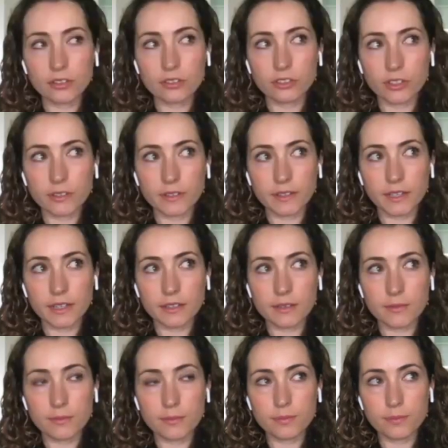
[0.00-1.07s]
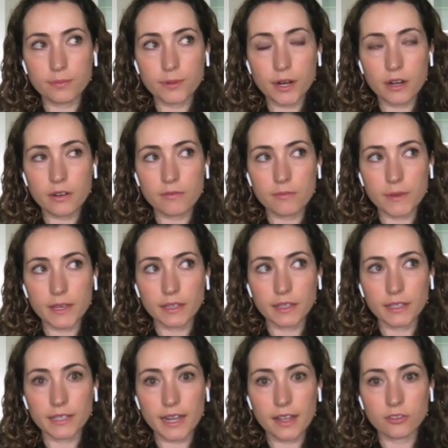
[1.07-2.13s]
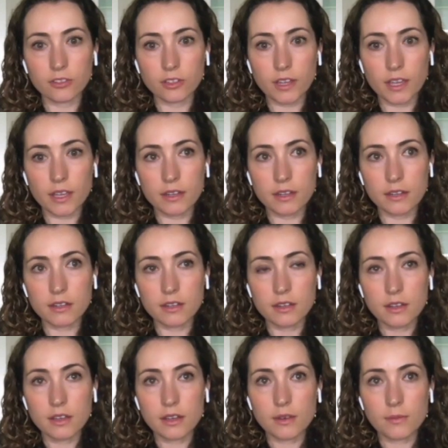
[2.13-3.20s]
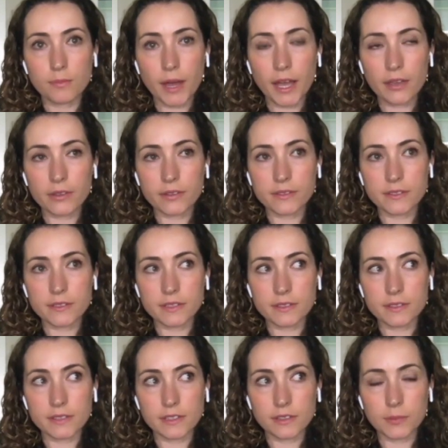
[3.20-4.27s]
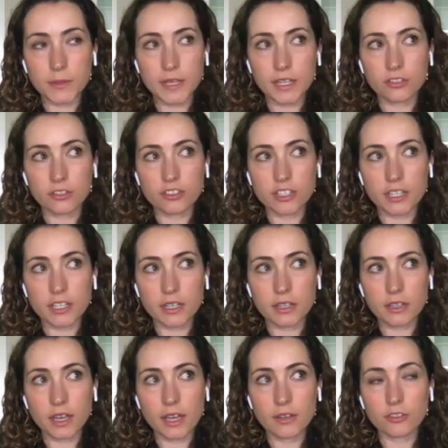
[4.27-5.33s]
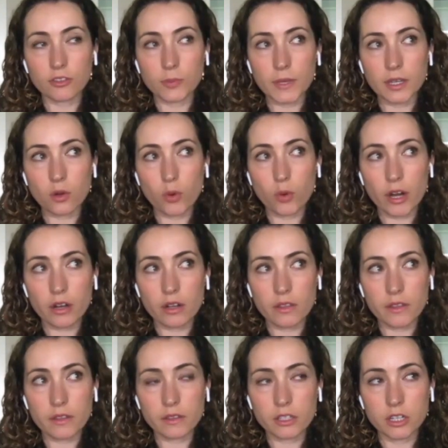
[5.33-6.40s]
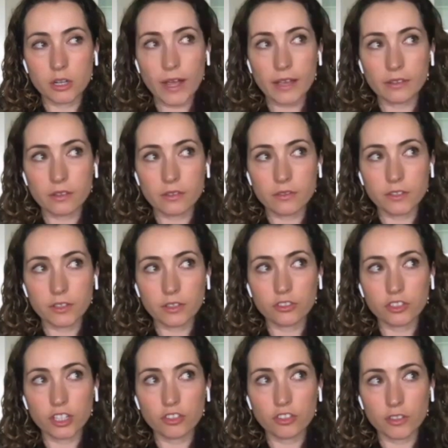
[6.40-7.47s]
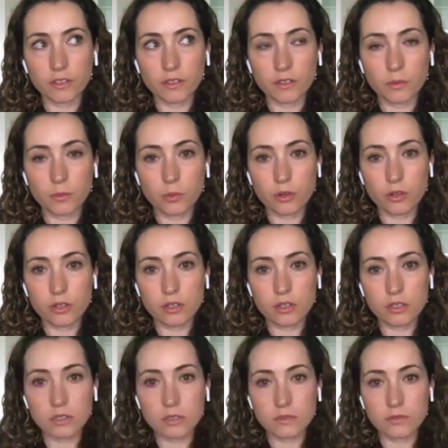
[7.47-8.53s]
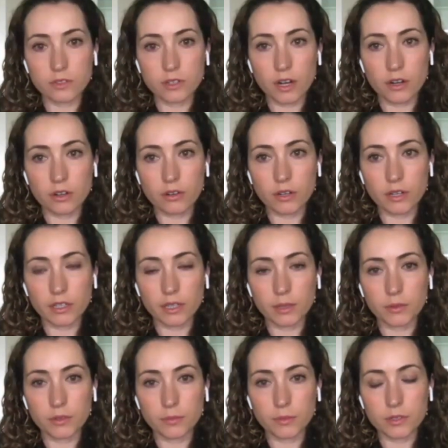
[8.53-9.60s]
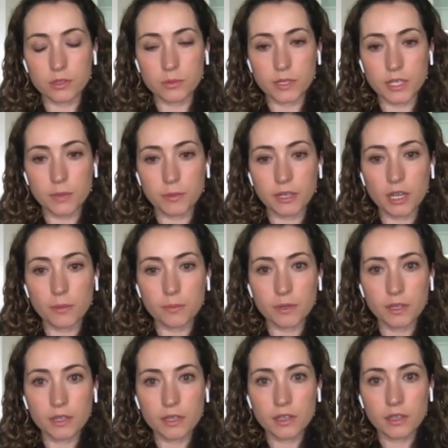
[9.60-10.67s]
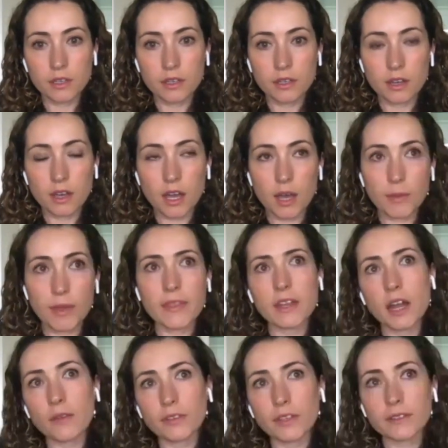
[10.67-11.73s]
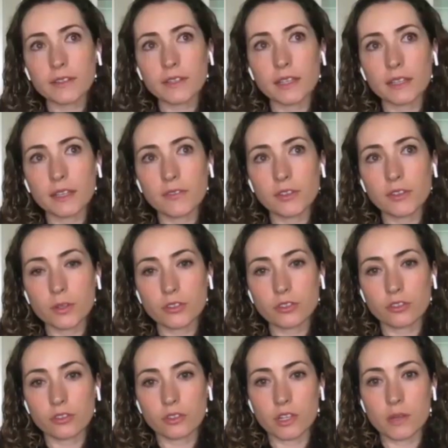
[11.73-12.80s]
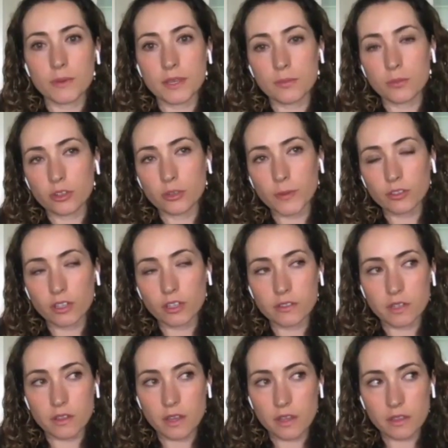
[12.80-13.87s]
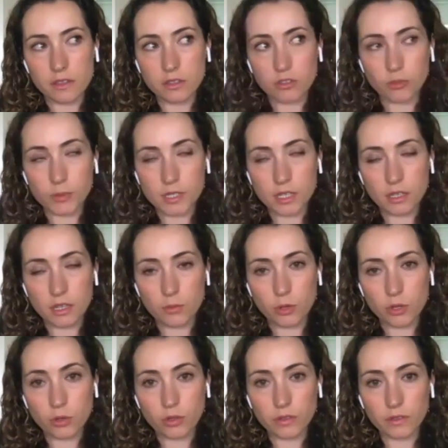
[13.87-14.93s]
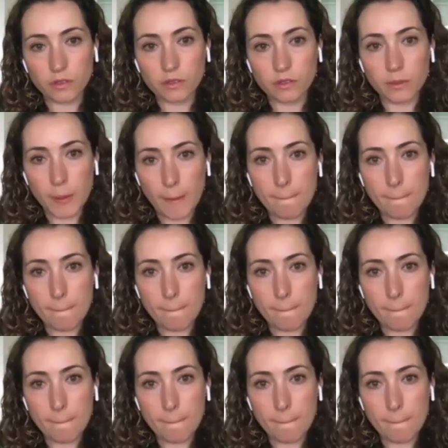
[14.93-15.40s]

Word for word: as just like part of being like an educated biostatistics PhD and just being aware that, you know, as the field changes, it's important for our curriculum to, to be keeping up. Um, and then obviously, if your research is going to be more specialized on that, then you should be taking more courses.